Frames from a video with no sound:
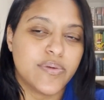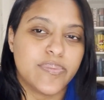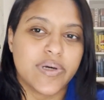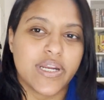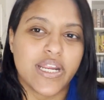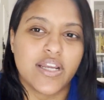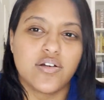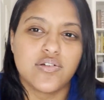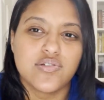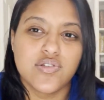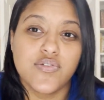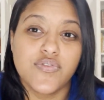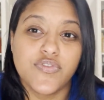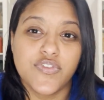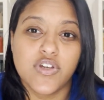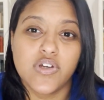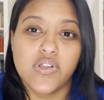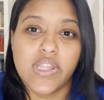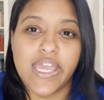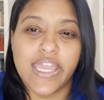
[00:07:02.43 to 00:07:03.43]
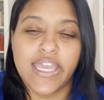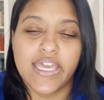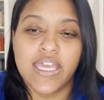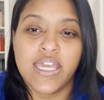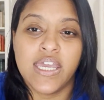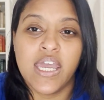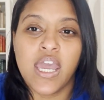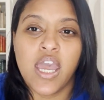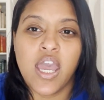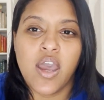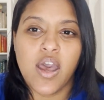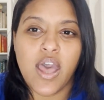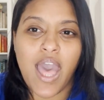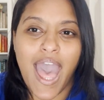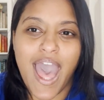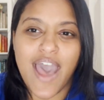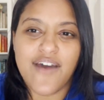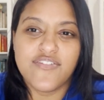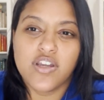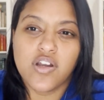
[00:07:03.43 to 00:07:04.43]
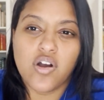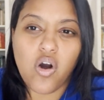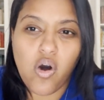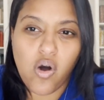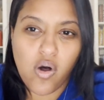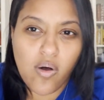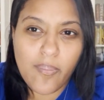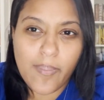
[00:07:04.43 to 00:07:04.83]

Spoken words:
But I also feel like having all